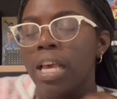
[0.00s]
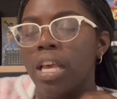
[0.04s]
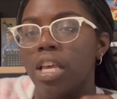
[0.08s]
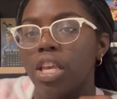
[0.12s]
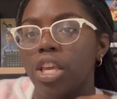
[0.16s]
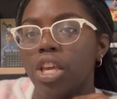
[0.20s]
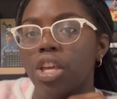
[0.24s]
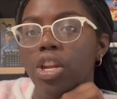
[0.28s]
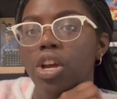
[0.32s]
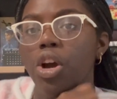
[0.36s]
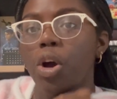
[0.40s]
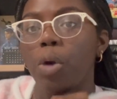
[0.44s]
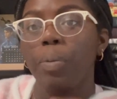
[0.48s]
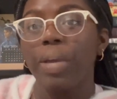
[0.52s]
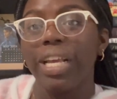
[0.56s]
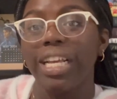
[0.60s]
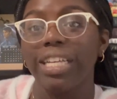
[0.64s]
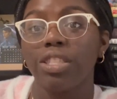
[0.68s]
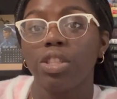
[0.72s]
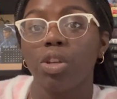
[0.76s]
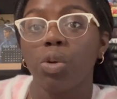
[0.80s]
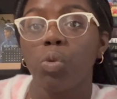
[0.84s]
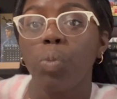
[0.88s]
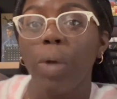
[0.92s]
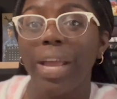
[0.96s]
you know, because
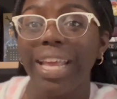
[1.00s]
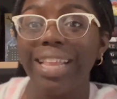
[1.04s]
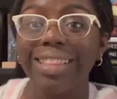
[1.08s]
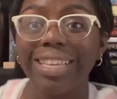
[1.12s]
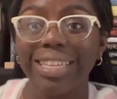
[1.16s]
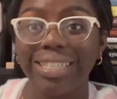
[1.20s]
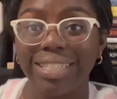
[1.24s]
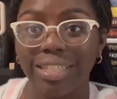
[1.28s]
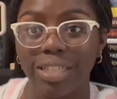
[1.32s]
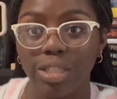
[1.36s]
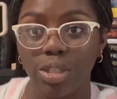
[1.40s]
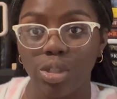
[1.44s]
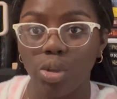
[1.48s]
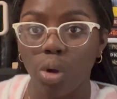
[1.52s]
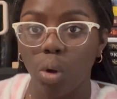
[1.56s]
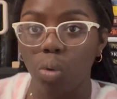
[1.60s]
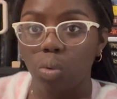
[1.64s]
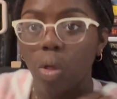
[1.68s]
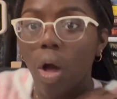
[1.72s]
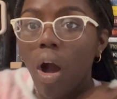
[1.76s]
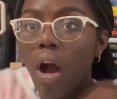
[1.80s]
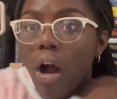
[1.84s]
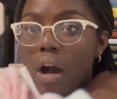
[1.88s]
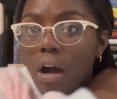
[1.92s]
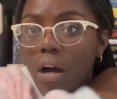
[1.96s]
their wait list is so
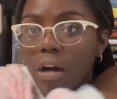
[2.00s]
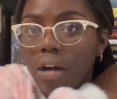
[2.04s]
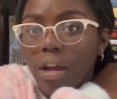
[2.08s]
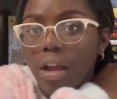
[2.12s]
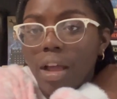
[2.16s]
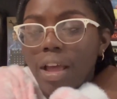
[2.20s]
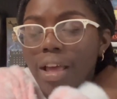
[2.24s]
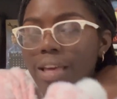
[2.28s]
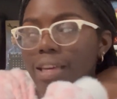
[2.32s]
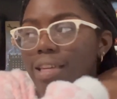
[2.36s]
long,